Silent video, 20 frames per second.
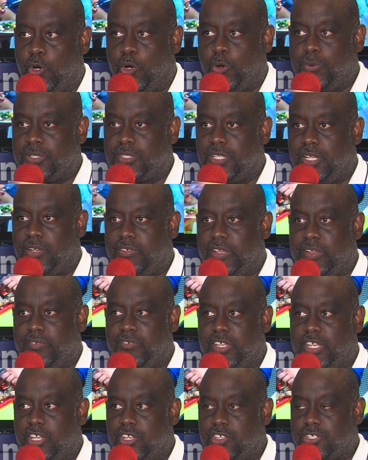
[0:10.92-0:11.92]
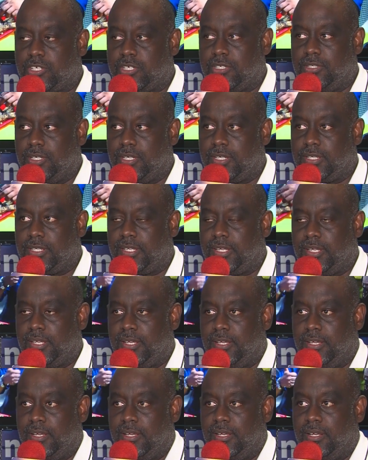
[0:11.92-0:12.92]
always loved aviation. I
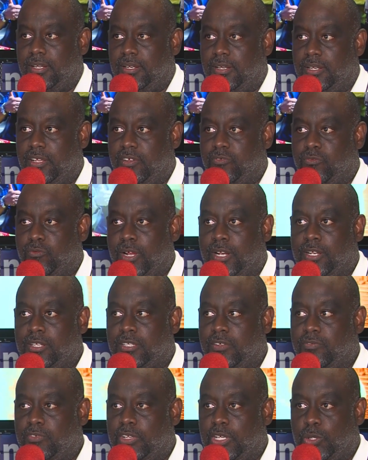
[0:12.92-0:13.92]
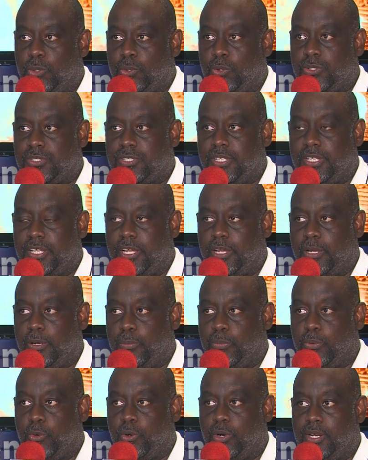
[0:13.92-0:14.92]
live relatively close to the
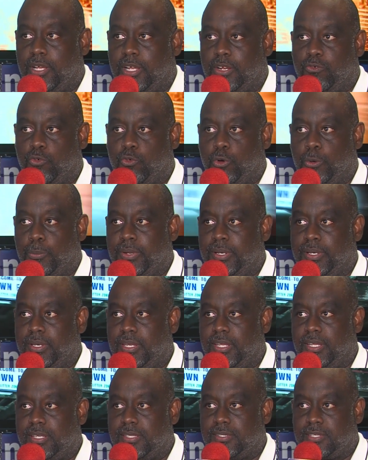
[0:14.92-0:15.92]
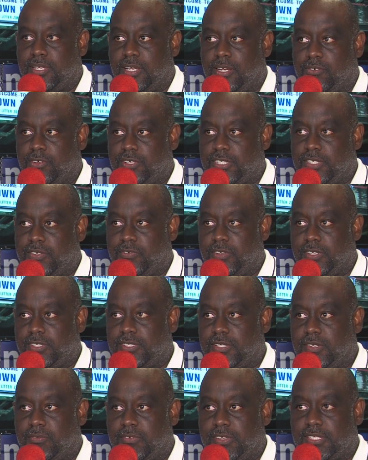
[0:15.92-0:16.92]
airport. I grew up in the St. Christopher
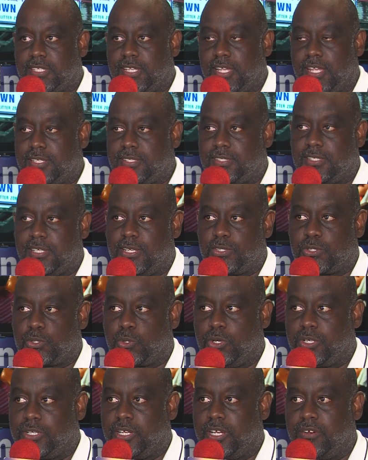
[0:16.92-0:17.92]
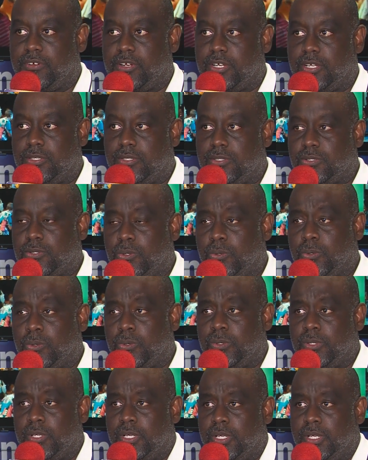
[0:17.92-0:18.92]
Silver Sands Sea Escort area, so